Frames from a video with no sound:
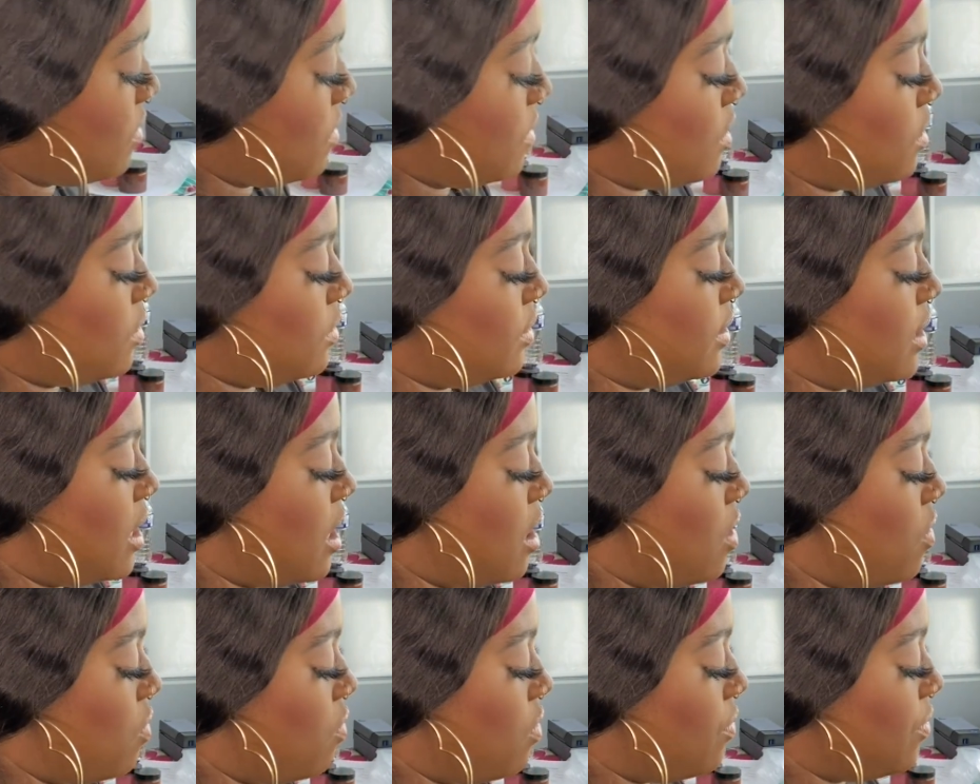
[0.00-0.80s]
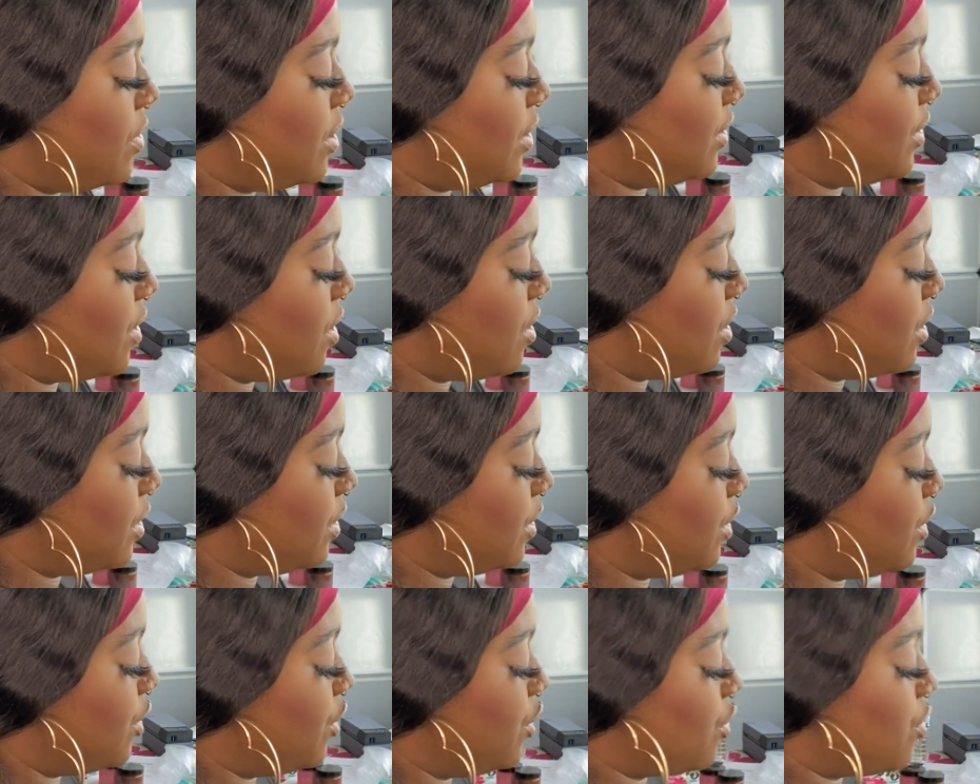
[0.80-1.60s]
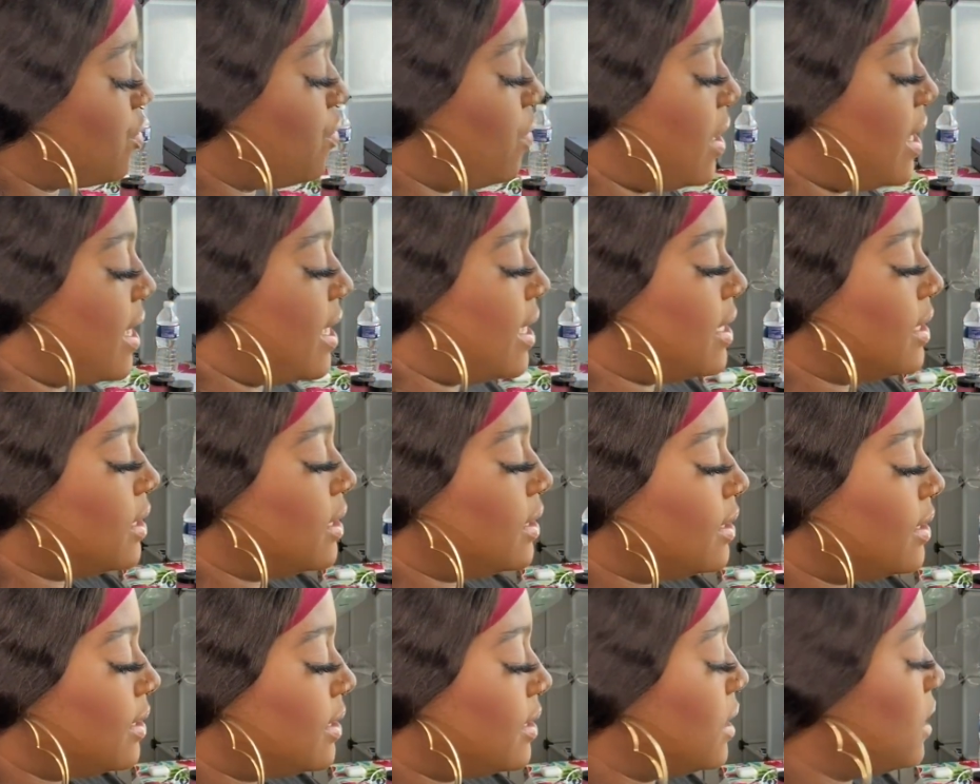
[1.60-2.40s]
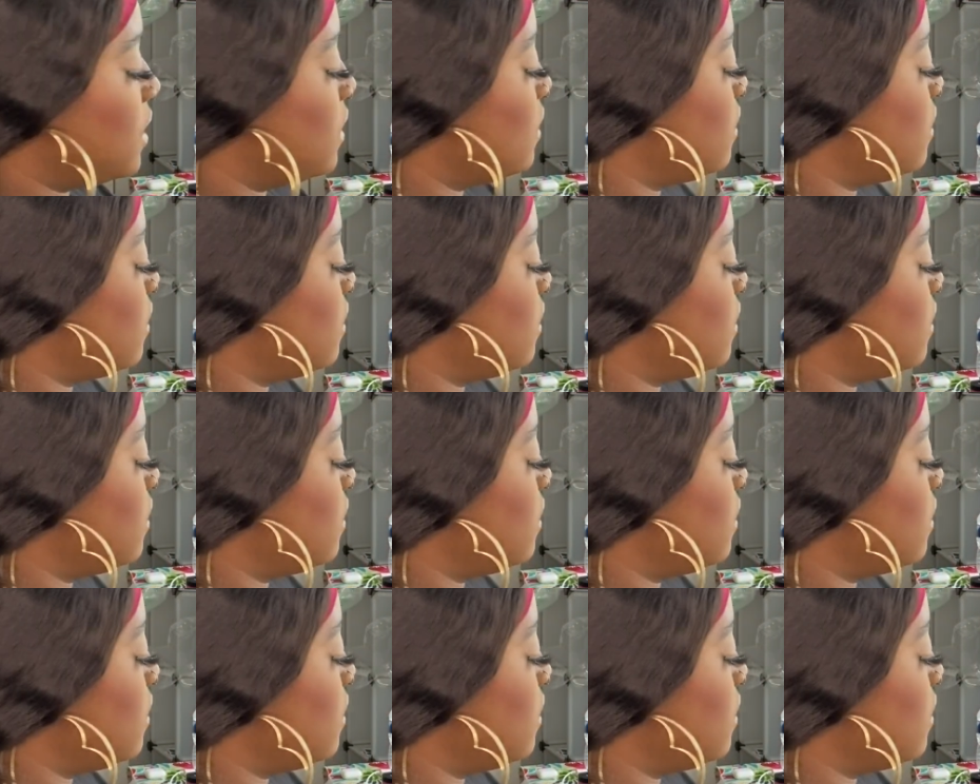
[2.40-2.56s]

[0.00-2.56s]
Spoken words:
So what we're starting to do is,